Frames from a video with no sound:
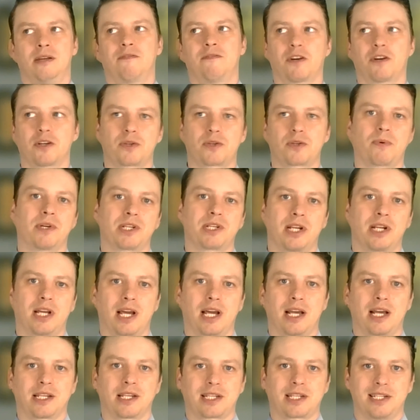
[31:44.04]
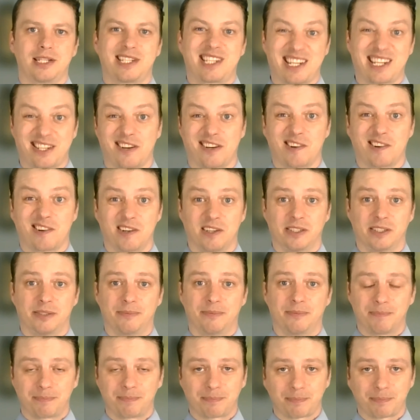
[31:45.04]
First question I ask is, does it hurt?
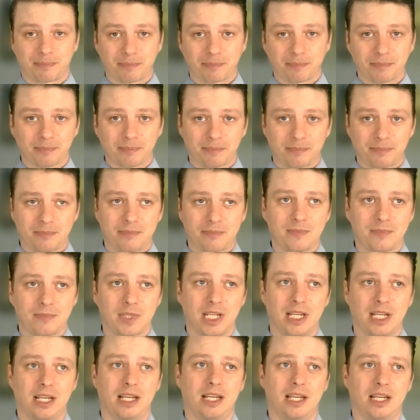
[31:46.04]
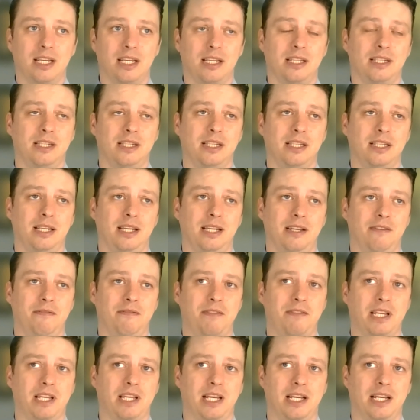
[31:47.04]
And
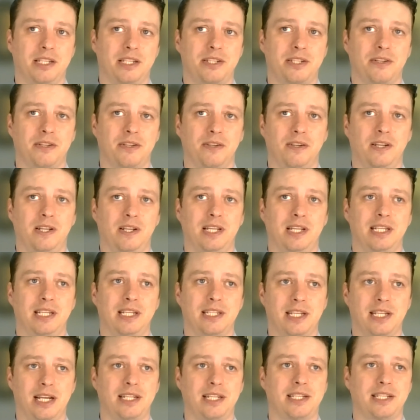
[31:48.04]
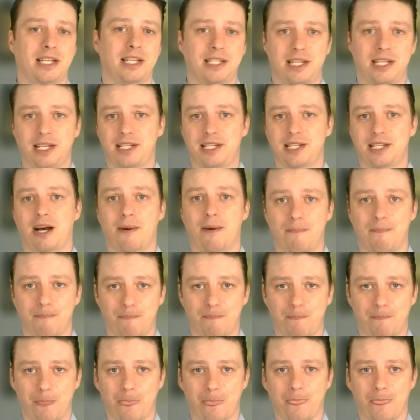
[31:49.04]
if the answer is yes, I say stop.
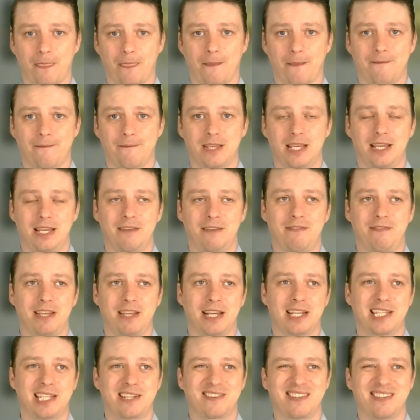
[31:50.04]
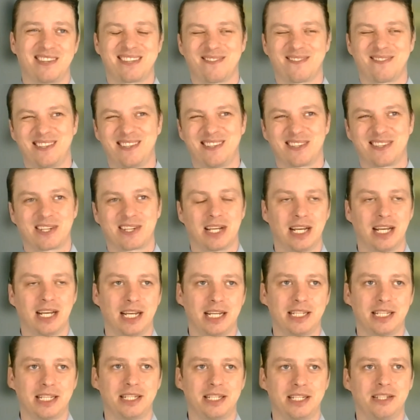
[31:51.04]
If the answer is, well,
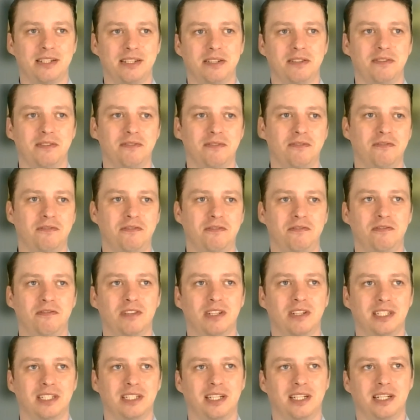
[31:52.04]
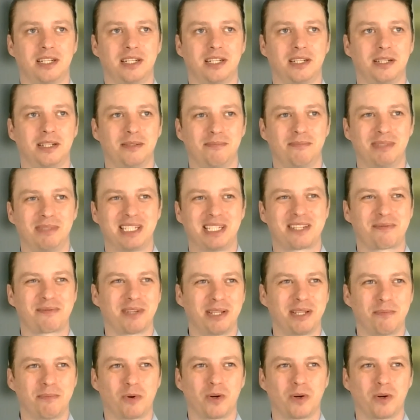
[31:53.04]
kind of, but it's
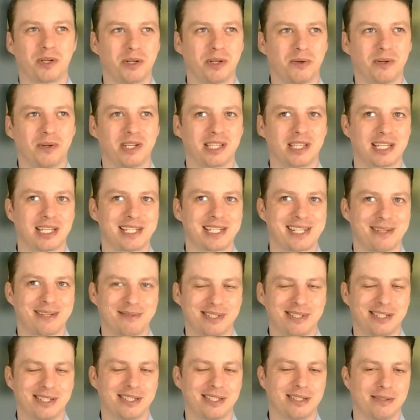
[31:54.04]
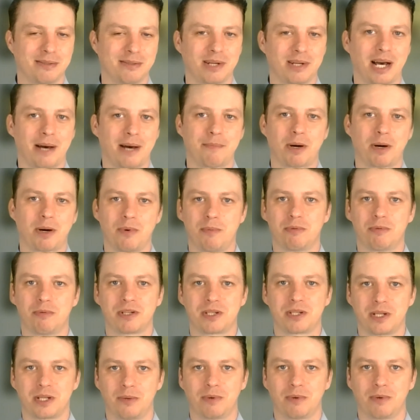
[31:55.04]
really more annoying, then I say, well, how about we
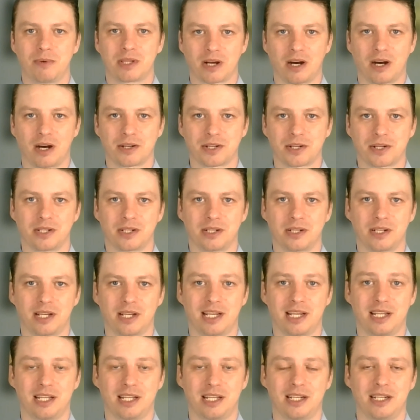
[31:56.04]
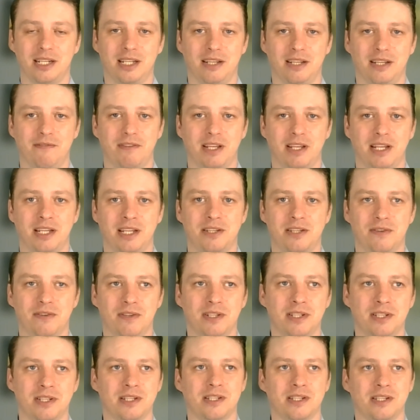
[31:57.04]
proceed with caution? And if the answer
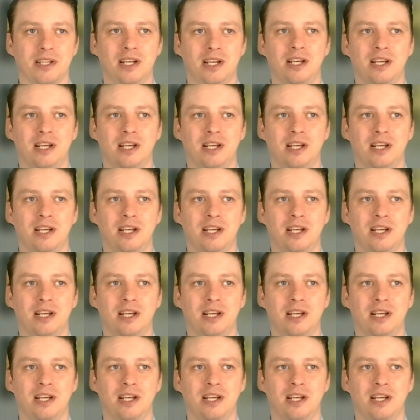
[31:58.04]
is,